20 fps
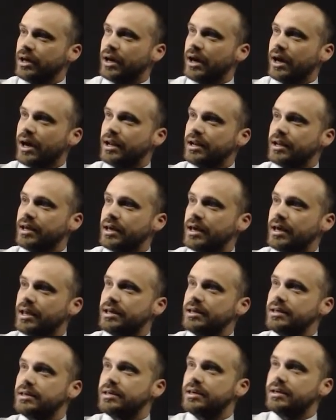at
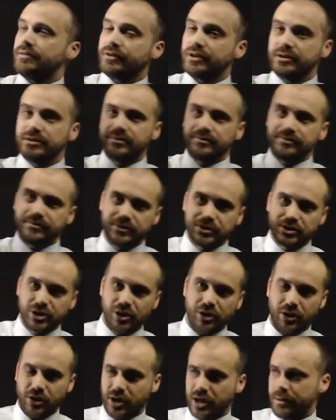any given
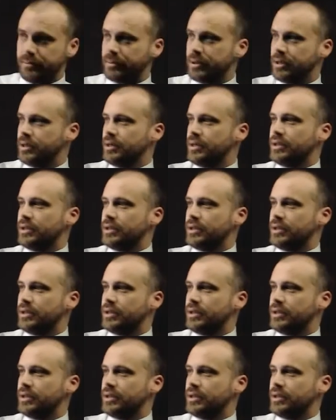time.